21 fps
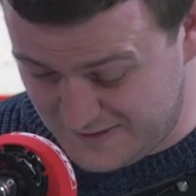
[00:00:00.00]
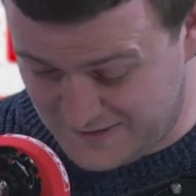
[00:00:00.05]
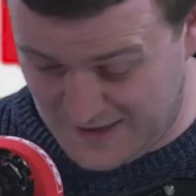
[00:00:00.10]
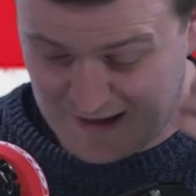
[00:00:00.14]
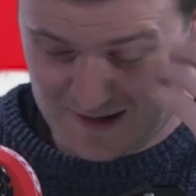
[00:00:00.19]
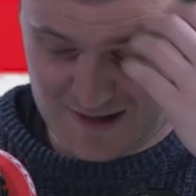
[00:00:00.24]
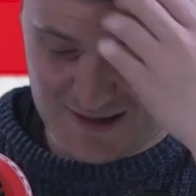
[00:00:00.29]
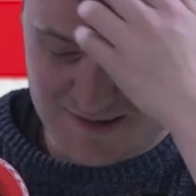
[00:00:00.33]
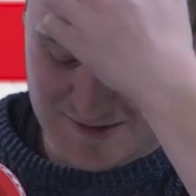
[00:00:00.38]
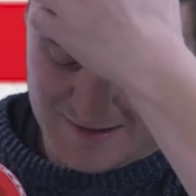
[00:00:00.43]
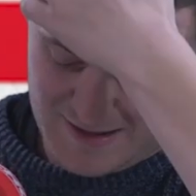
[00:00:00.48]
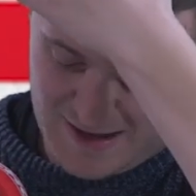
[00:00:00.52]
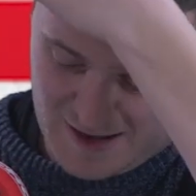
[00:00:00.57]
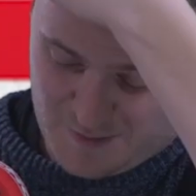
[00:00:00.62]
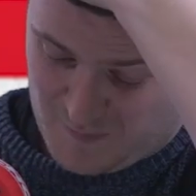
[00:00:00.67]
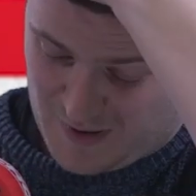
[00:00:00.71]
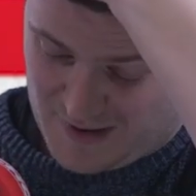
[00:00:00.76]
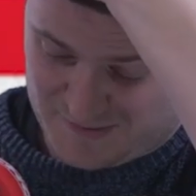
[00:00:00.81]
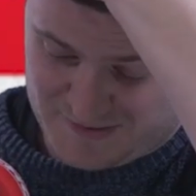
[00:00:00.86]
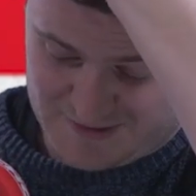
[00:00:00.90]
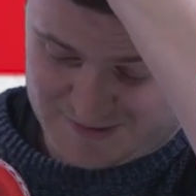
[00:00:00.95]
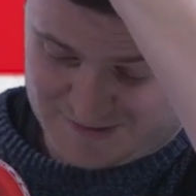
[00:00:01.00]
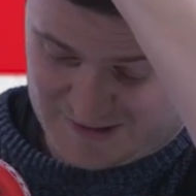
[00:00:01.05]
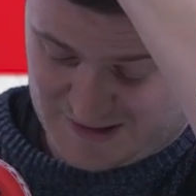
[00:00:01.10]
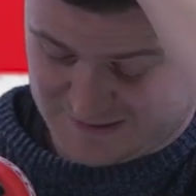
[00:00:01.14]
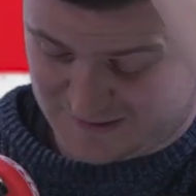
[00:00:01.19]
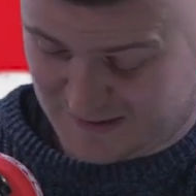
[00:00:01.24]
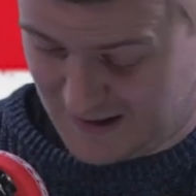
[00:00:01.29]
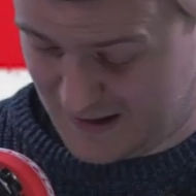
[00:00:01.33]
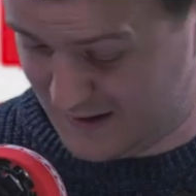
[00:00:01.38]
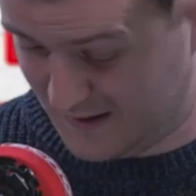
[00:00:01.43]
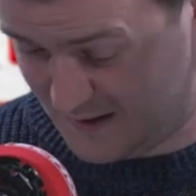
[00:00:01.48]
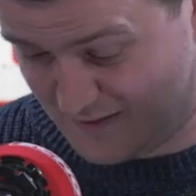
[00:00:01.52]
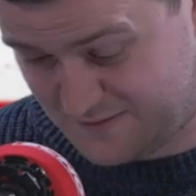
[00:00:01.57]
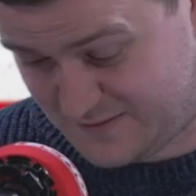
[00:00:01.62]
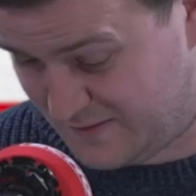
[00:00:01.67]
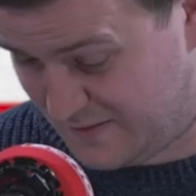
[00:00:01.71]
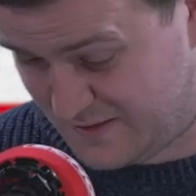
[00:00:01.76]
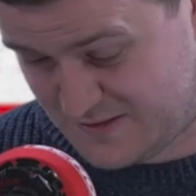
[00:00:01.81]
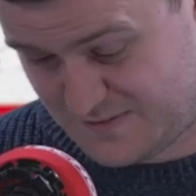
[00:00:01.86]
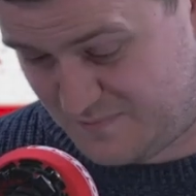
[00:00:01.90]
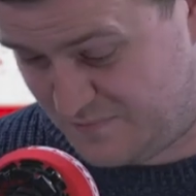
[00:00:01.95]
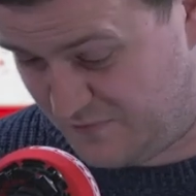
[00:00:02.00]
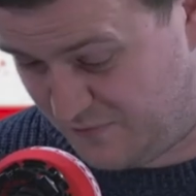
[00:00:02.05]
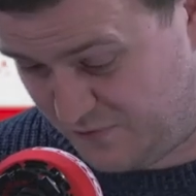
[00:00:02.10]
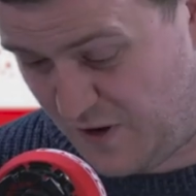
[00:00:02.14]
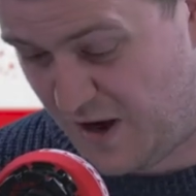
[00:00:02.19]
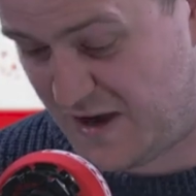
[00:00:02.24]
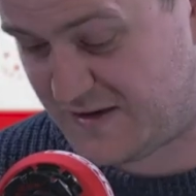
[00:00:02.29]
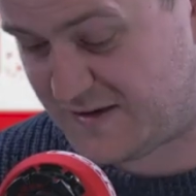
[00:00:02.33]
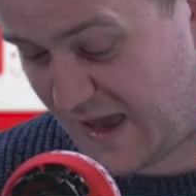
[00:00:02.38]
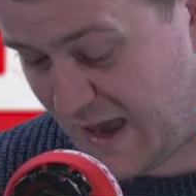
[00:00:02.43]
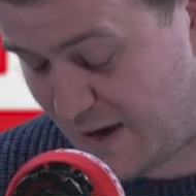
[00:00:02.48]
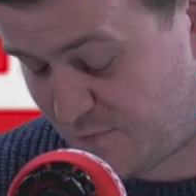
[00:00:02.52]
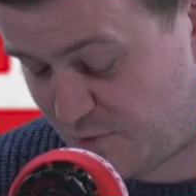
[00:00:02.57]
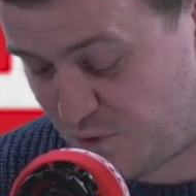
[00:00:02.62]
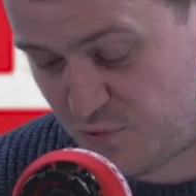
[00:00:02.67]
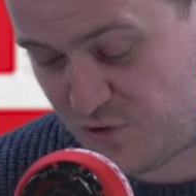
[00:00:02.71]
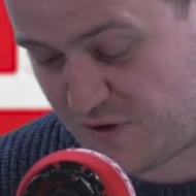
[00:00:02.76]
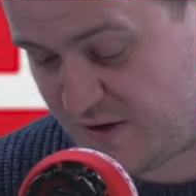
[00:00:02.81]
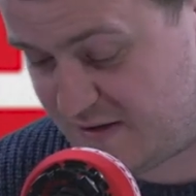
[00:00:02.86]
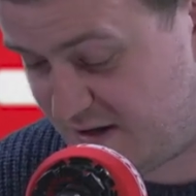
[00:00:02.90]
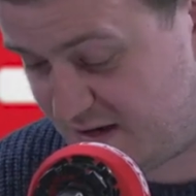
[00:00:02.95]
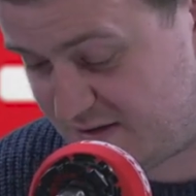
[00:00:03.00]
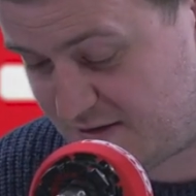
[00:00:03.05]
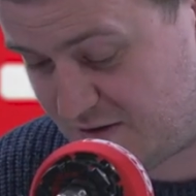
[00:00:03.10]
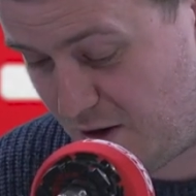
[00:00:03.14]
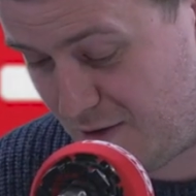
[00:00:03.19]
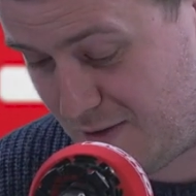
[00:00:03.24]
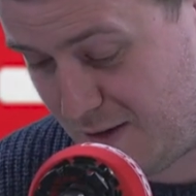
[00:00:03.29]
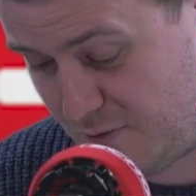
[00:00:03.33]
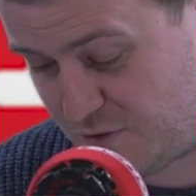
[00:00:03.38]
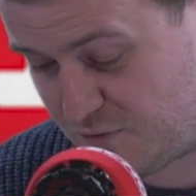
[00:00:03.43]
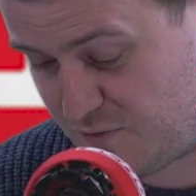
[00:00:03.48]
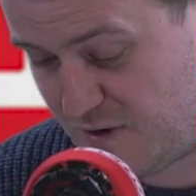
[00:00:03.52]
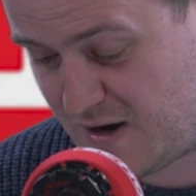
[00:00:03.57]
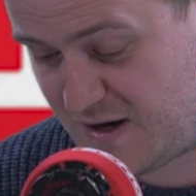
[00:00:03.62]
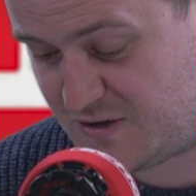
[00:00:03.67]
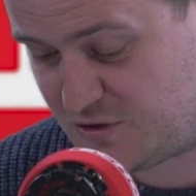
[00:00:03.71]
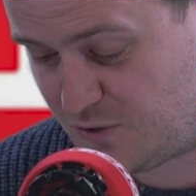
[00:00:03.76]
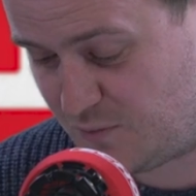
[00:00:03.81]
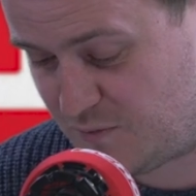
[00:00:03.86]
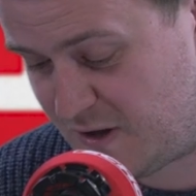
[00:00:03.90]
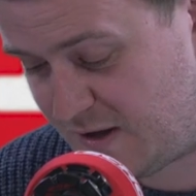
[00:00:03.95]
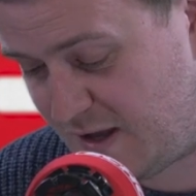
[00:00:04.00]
digging into that madness last night. As, as first games of pre-season go, that was really something.